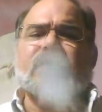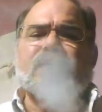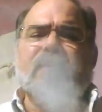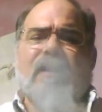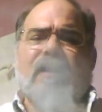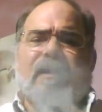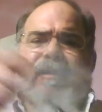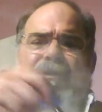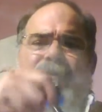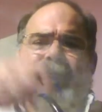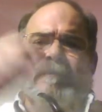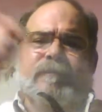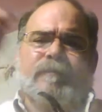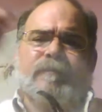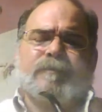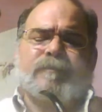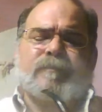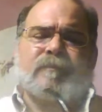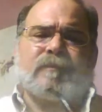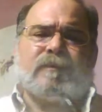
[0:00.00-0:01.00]
I can,
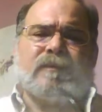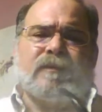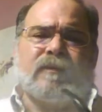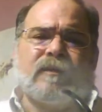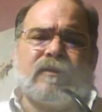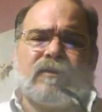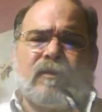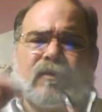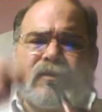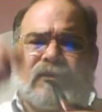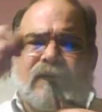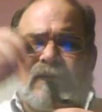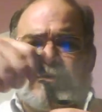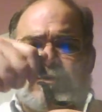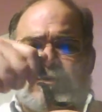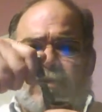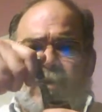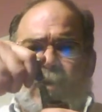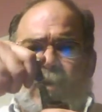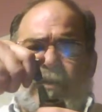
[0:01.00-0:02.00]
there's no
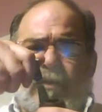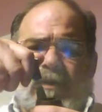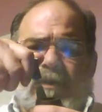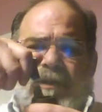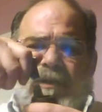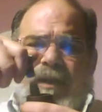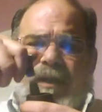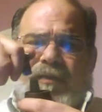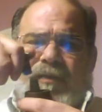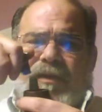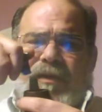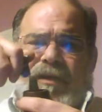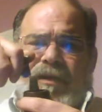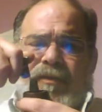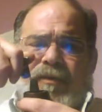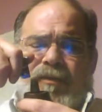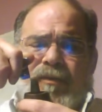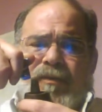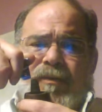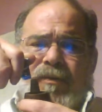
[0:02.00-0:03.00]
sense in holding it down
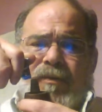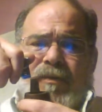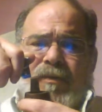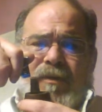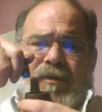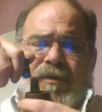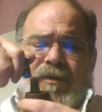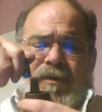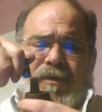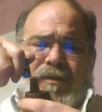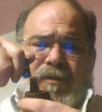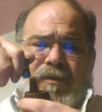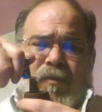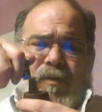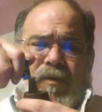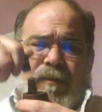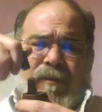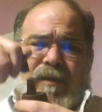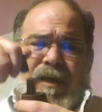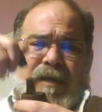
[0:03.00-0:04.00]
there
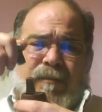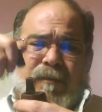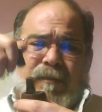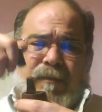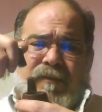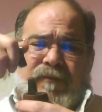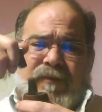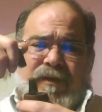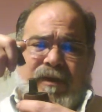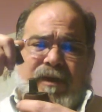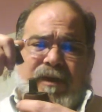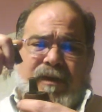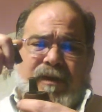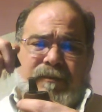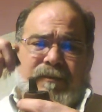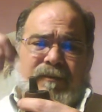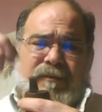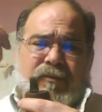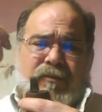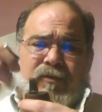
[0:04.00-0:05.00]
when I'm not puffing
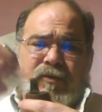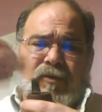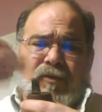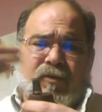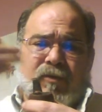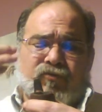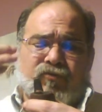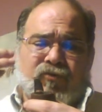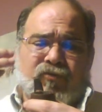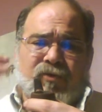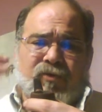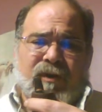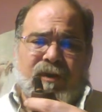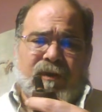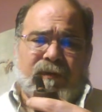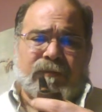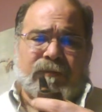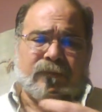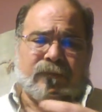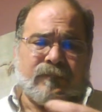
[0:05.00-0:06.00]
in, or, you know, drawing
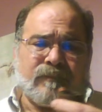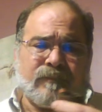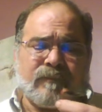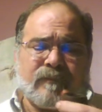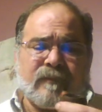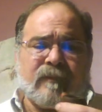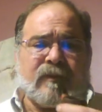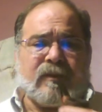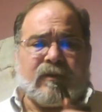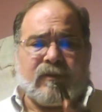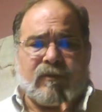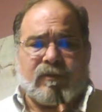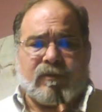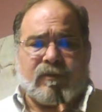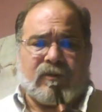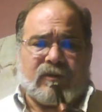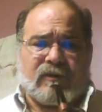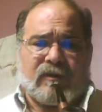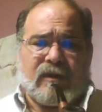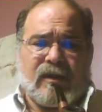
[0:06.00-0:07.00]
in. So
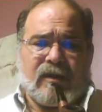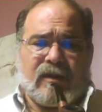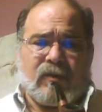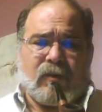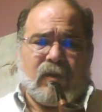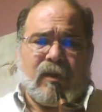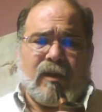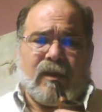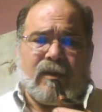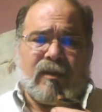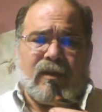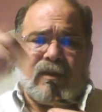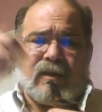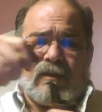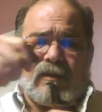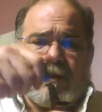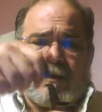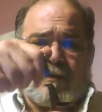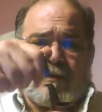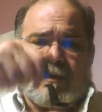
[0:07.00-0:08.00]
I just take it away, and
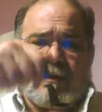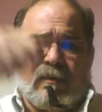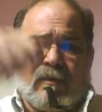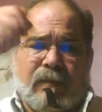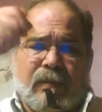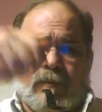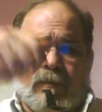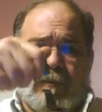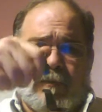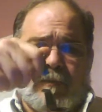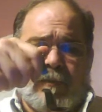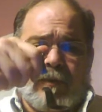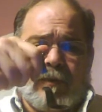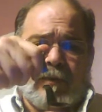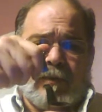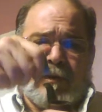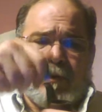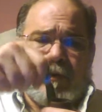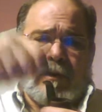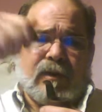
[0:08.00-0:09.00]
then the next time I
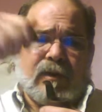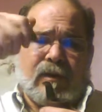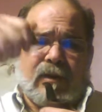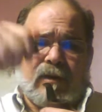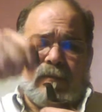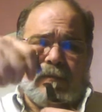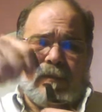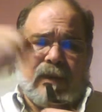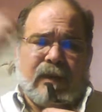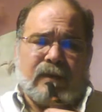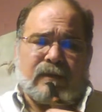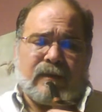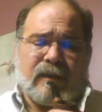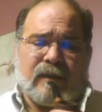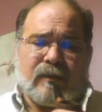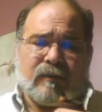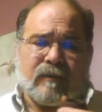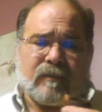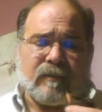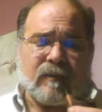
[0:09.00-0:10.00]
pull in, I come back
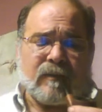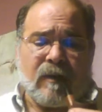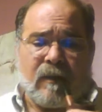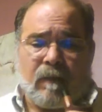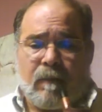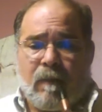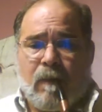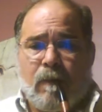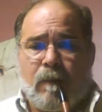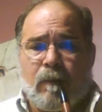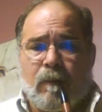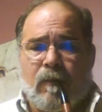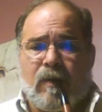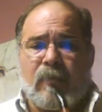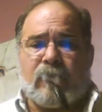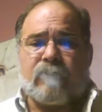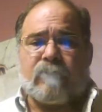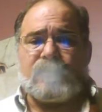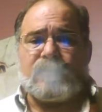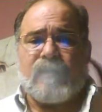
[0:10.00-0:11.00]
down. And
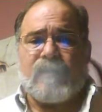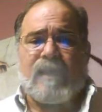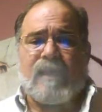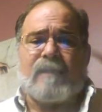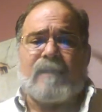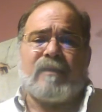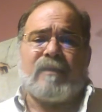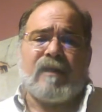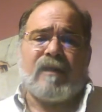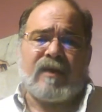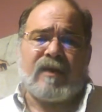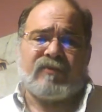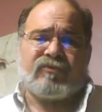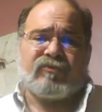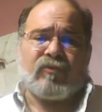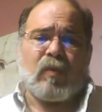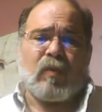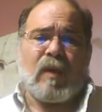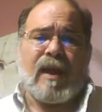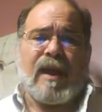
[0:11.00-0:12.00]
so that, the
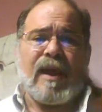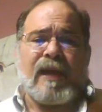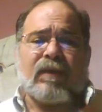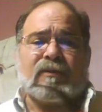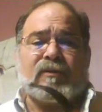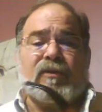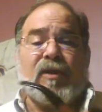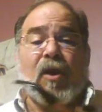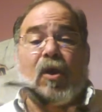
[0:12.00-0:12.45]
extra wax.